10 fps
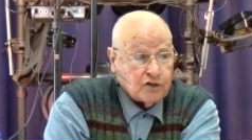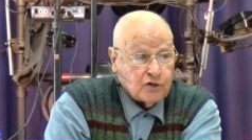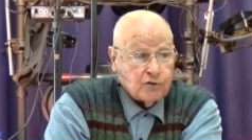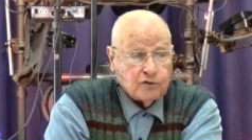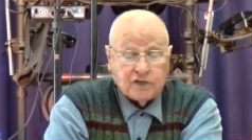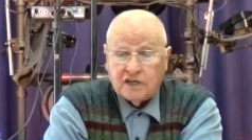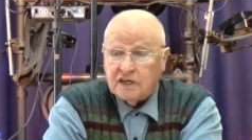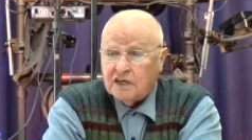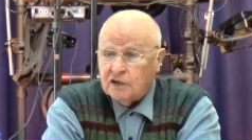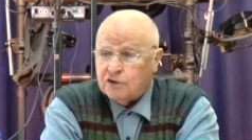Shoes in
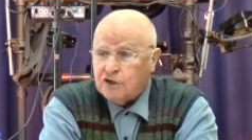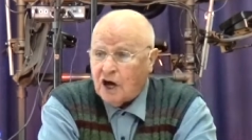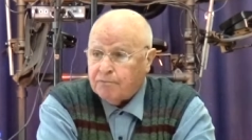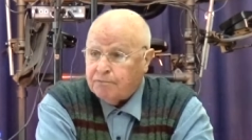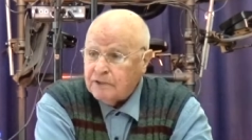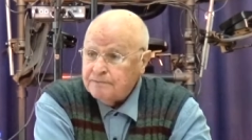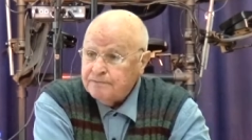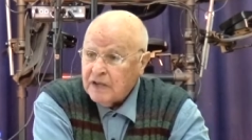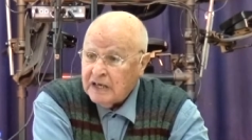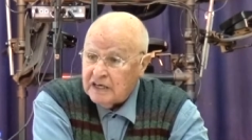the little shop,
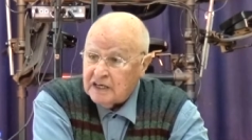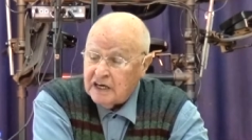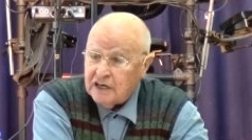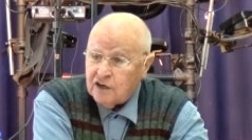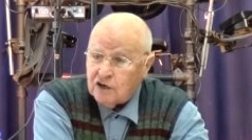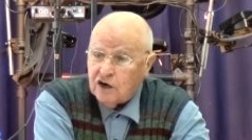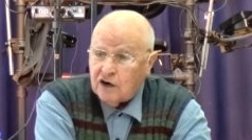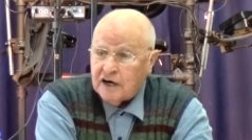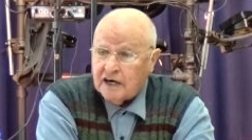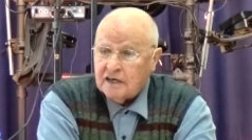in the little
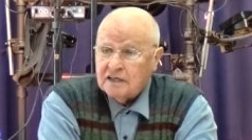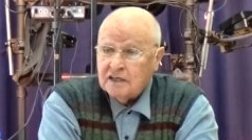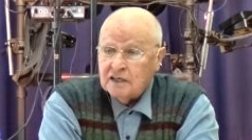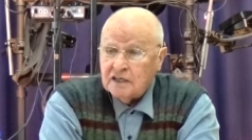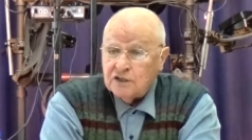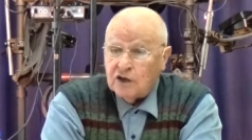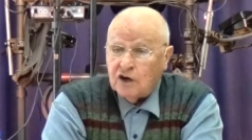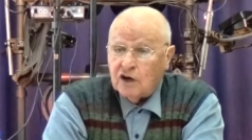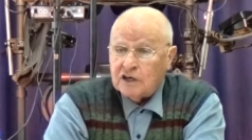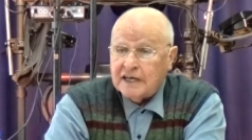corner. The
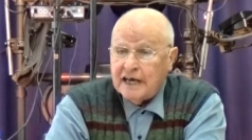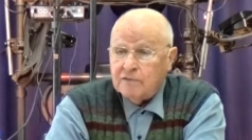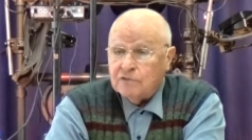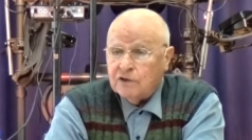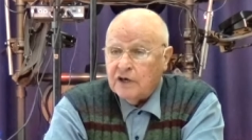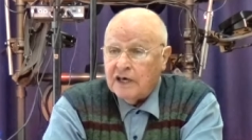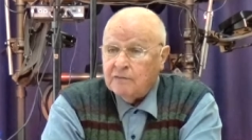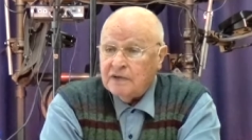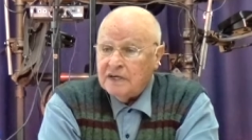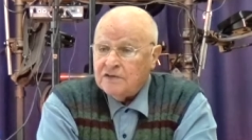Lord came to
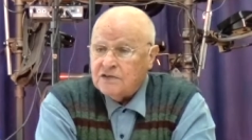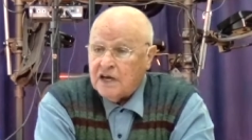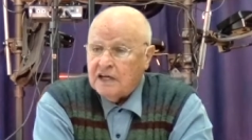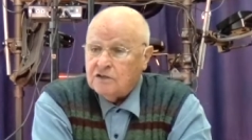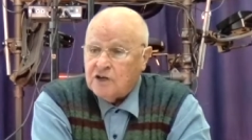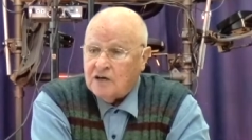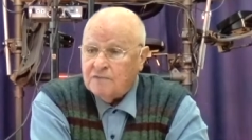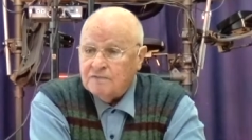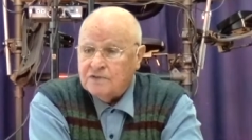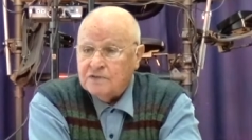him and he said,
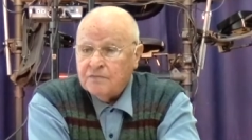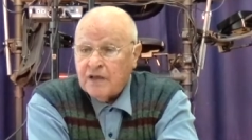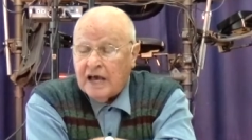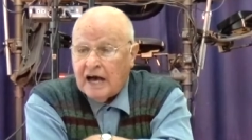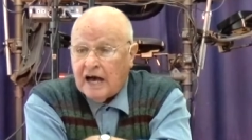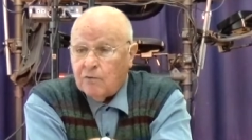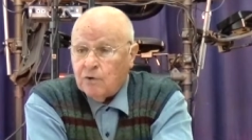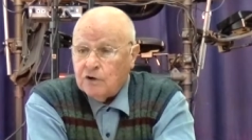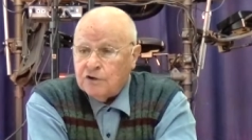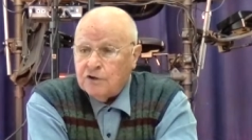James, I
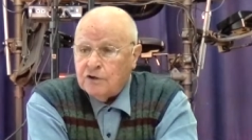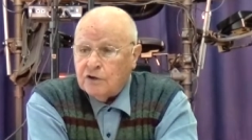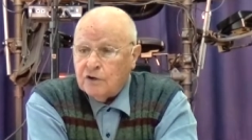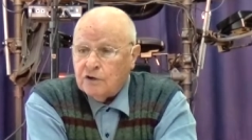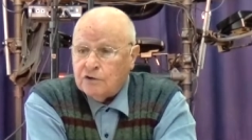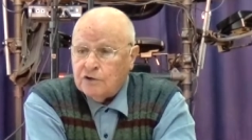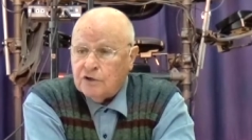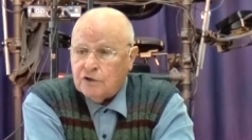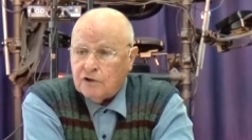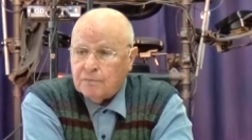want you to go to
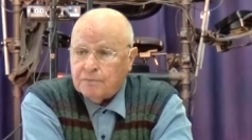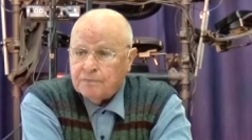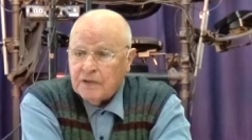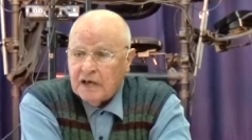Europe.